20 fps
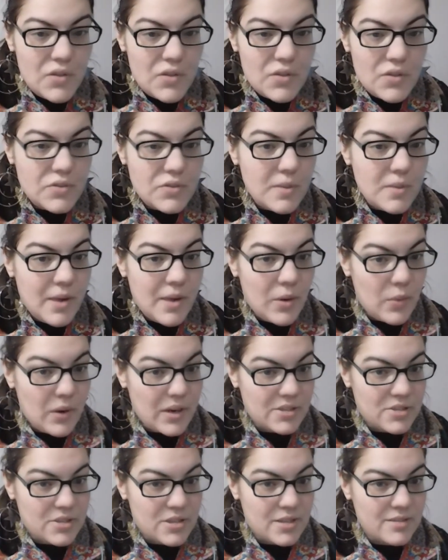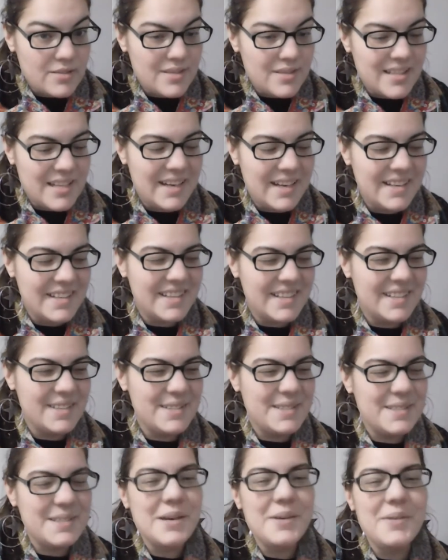Those are my questions.
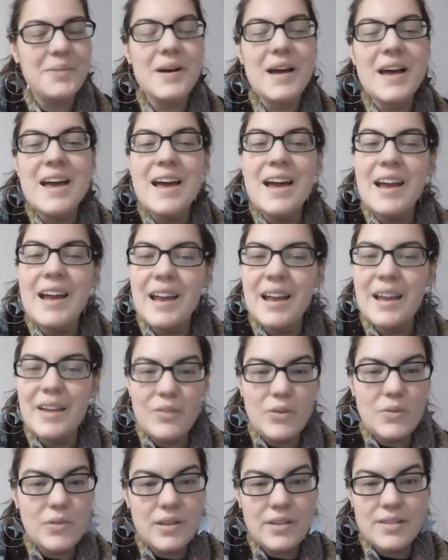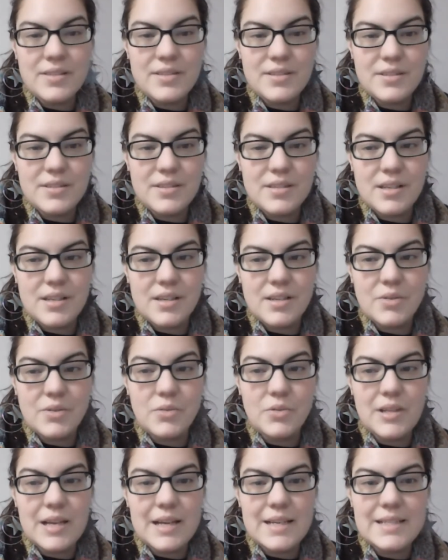So if you think this is a
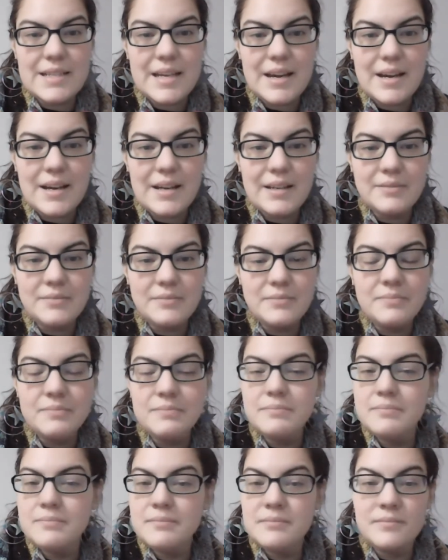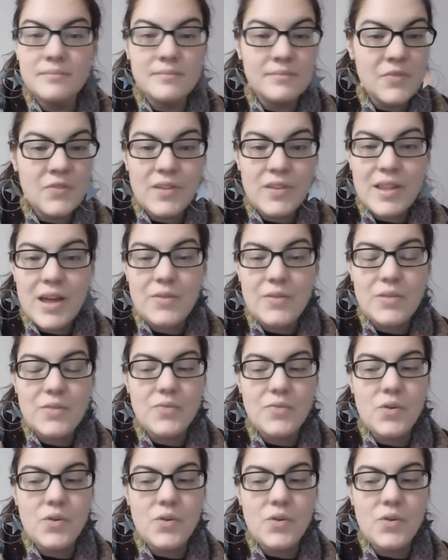cool idea, fill out the